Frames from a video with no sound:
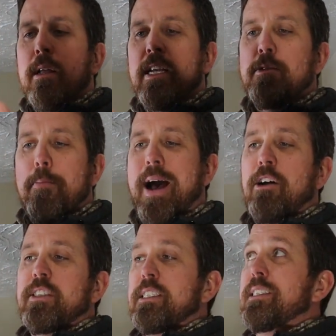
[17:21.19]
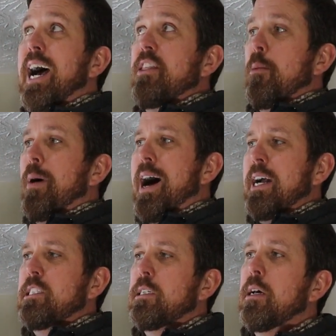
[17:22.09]
this mounts inside the
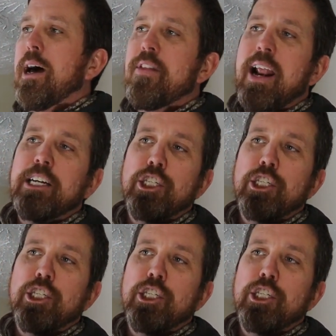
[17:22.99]
box, then